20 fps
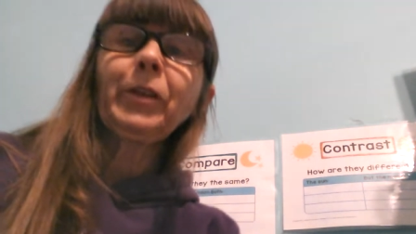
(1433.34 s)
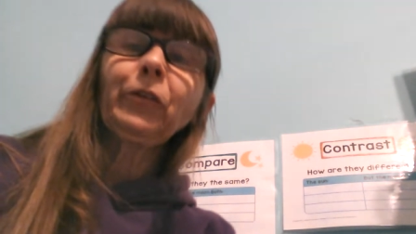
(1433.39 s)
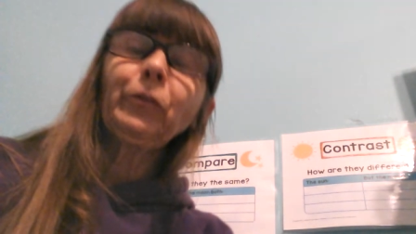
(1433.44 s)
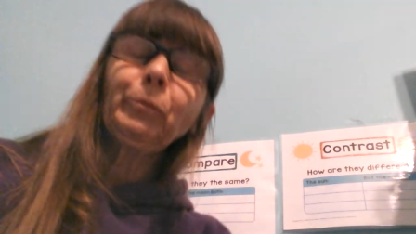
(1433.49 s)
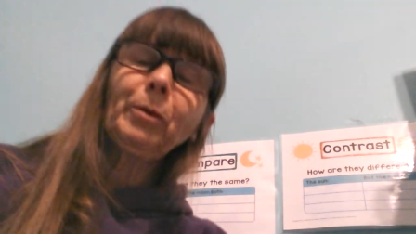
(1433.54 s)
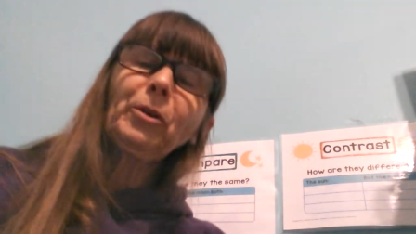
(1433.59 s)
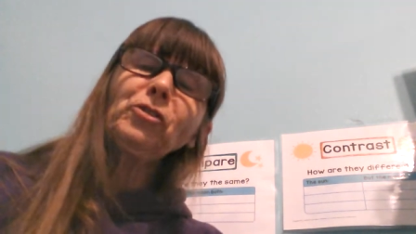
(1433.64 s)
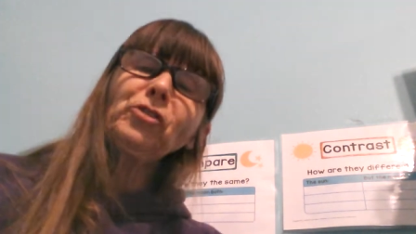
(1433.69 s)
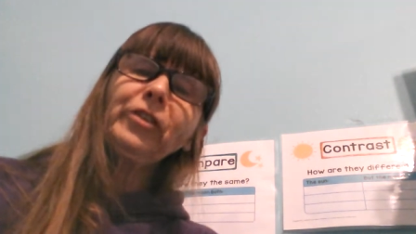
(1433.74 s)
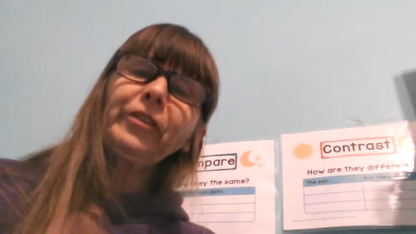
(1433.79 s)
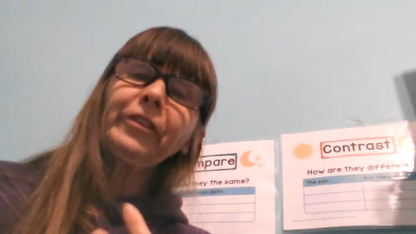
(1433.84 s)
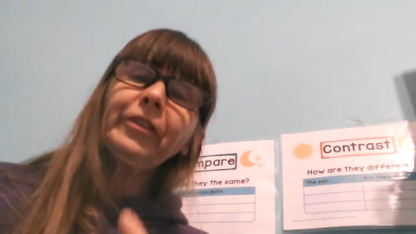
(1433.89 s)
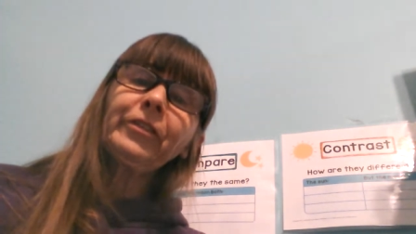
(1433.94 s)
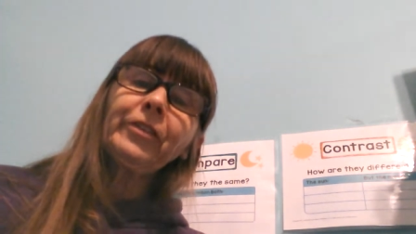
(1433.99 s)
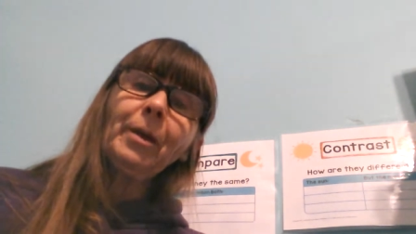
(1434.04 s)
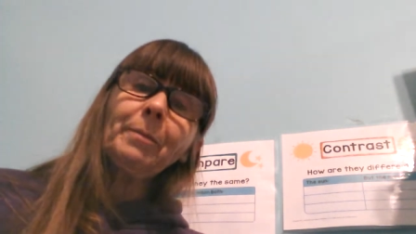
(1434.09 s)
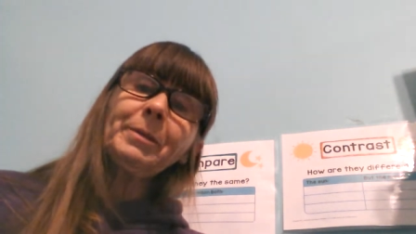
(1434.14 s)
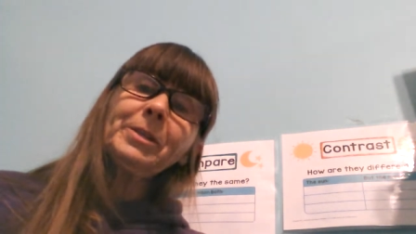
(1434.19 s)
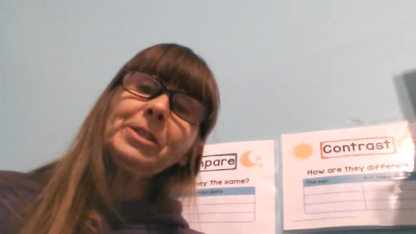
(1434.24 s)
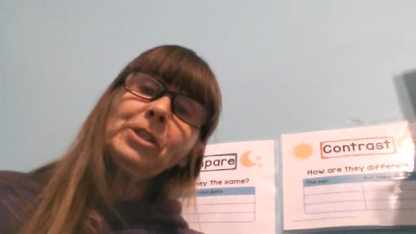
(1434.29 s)
especially
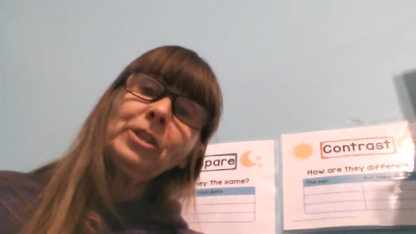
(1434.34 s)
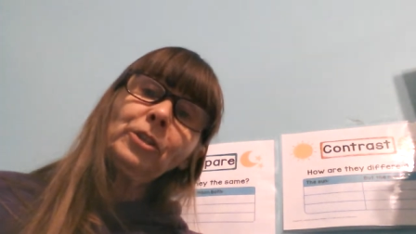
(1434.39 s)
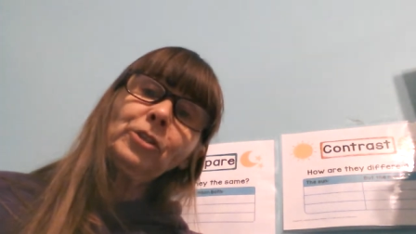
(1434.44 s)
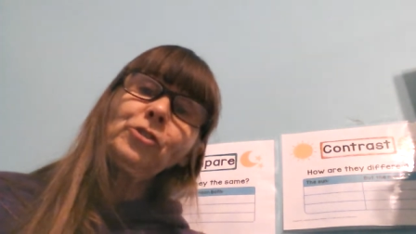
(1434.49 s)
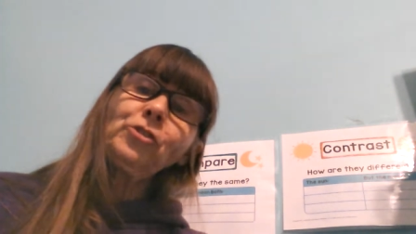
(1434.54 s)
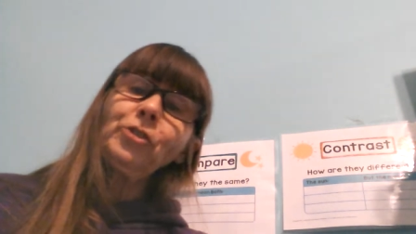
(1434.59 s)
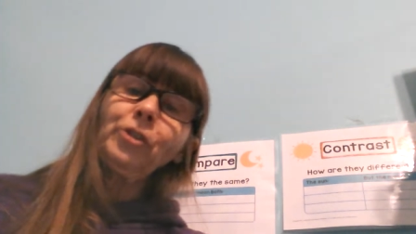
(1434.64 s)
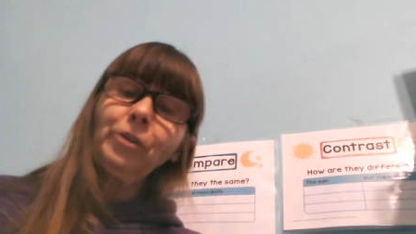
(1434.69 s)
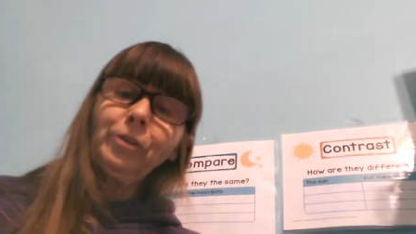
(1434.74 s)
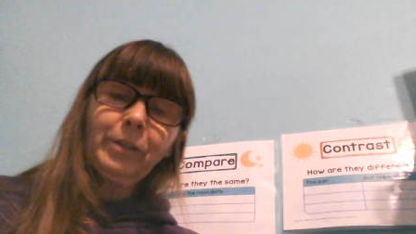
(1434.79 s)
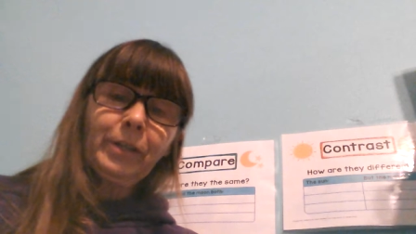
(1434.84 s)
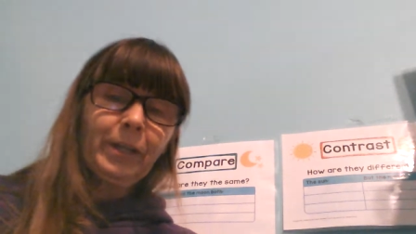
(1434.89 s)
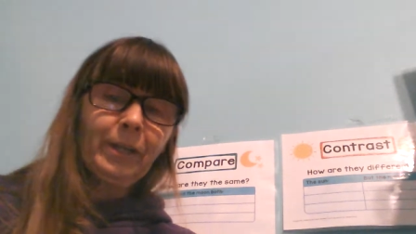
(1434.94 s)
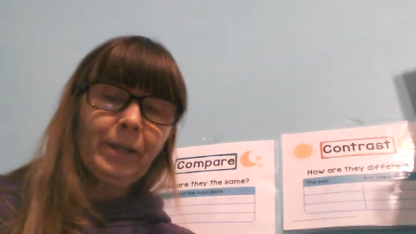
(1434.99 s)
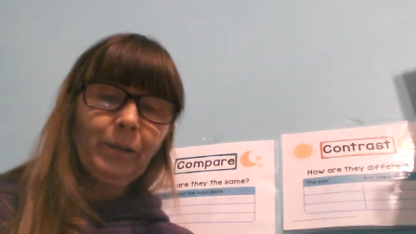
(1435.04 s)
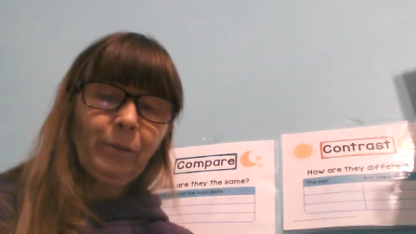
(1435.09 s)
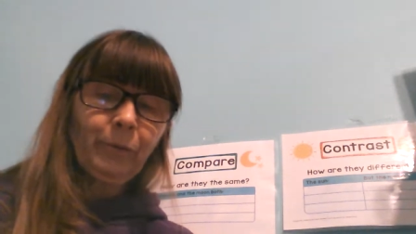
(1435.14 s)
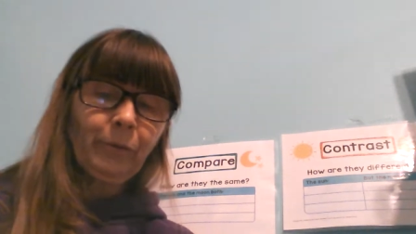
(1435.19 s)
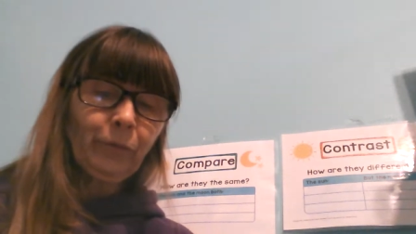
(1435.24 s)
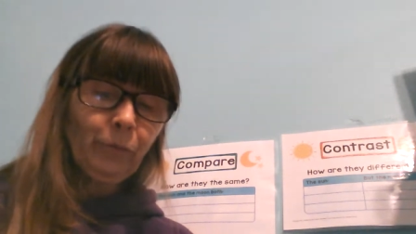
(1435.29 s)
since I'm a teacher
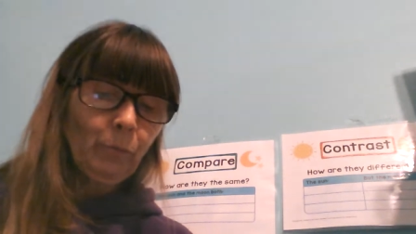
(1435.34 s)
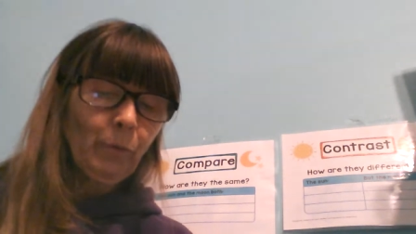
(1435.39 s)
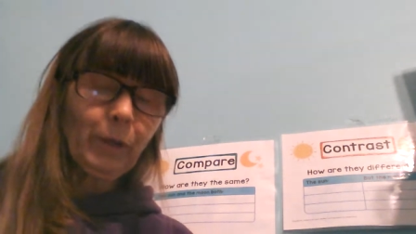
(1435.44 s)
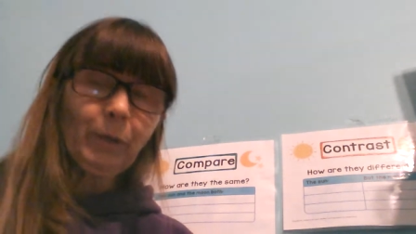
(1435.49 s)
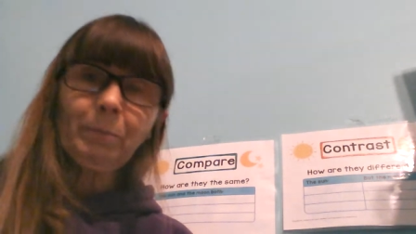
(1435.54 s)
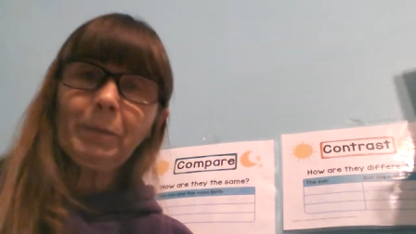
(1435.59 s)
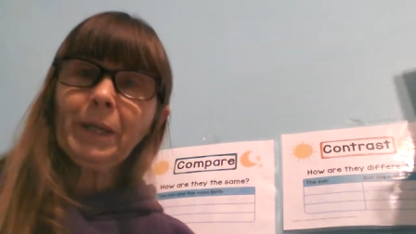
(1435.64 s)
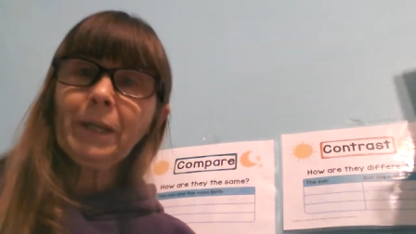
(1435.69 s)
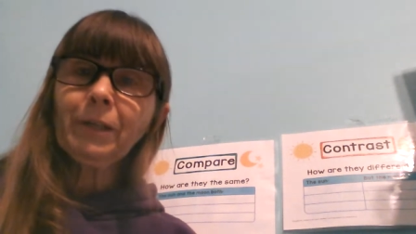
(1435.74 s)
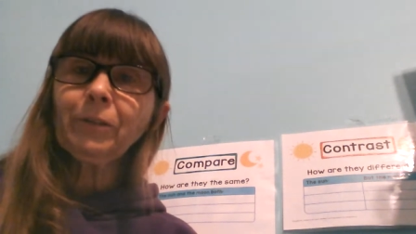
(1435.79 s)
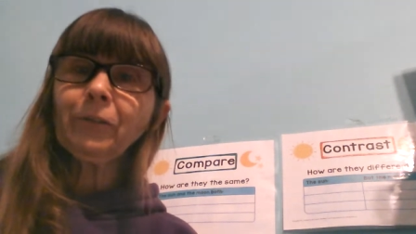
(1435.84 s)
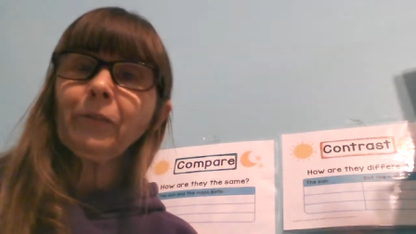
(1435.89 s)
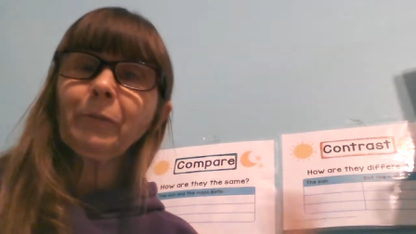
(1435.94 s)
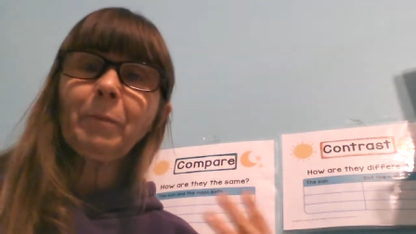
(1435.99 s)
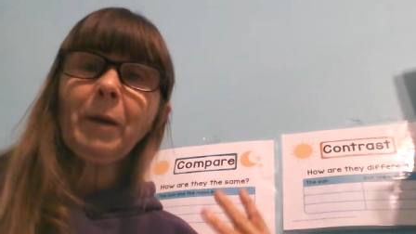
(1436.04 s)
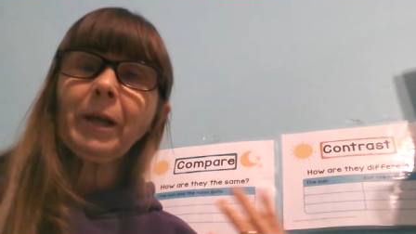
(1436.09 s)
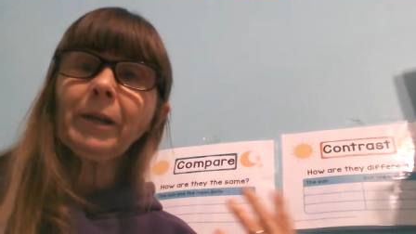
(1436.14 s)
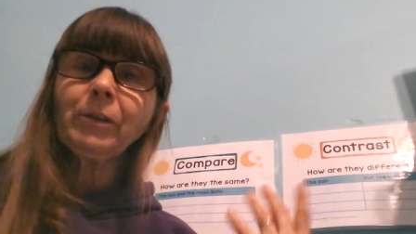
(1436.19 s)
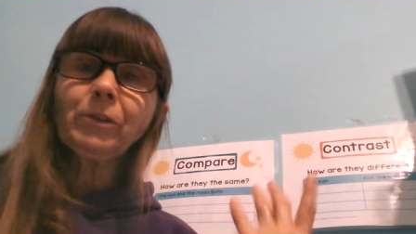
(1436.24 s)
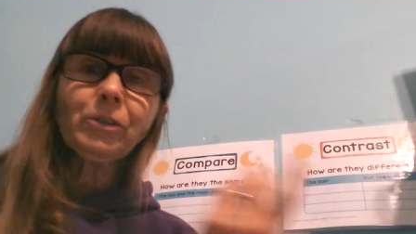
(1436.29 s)
and I always want to be
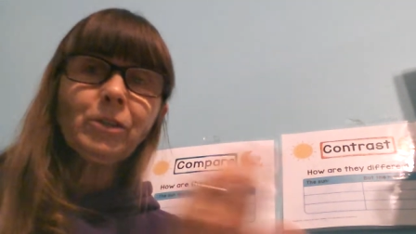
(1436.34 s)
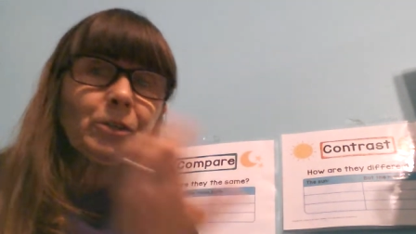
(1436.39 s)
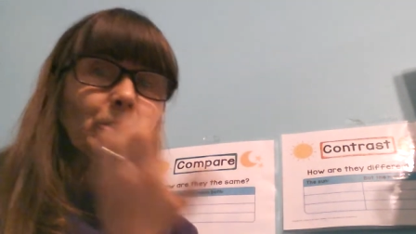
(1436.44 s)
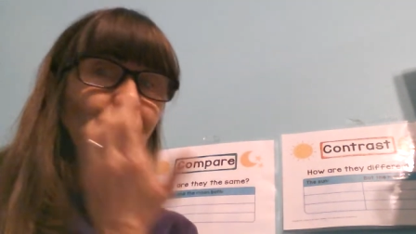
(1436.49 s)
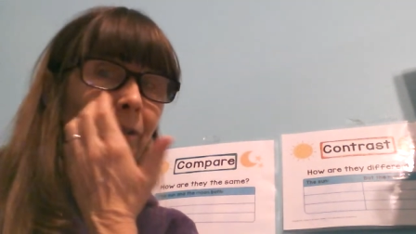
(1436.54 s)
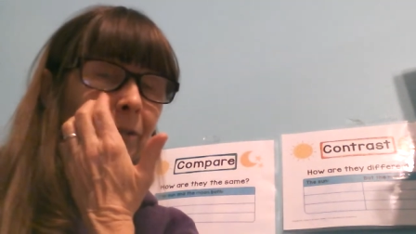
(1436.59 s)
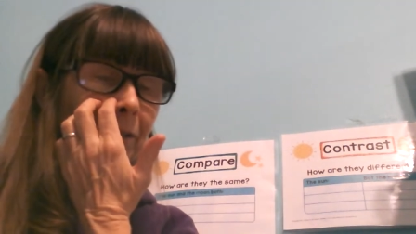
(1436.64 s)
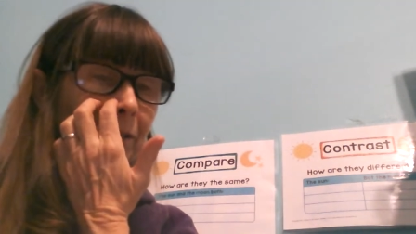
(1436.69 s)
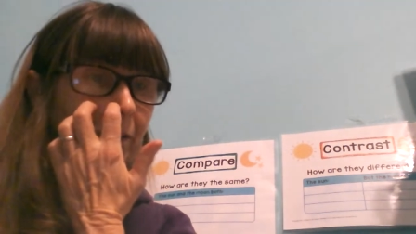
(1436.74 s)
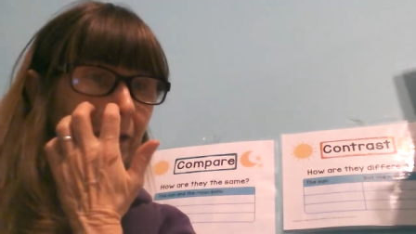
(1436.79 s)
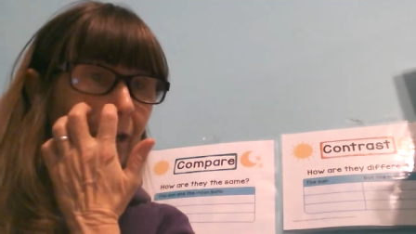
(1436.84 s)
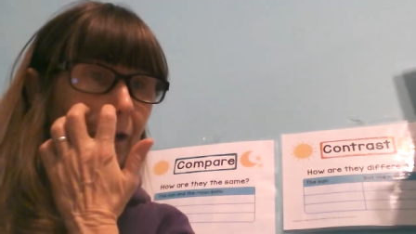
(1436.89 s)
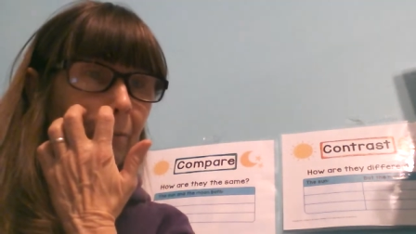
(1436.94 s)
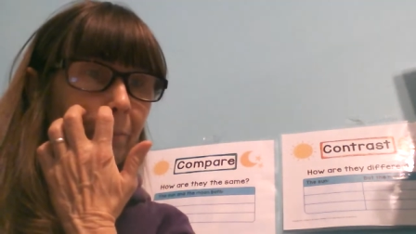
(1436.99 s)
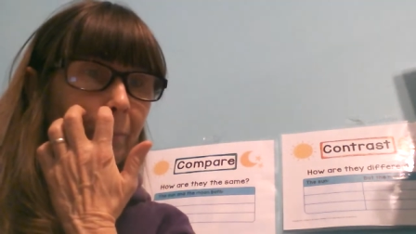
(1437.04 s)
inspired to, to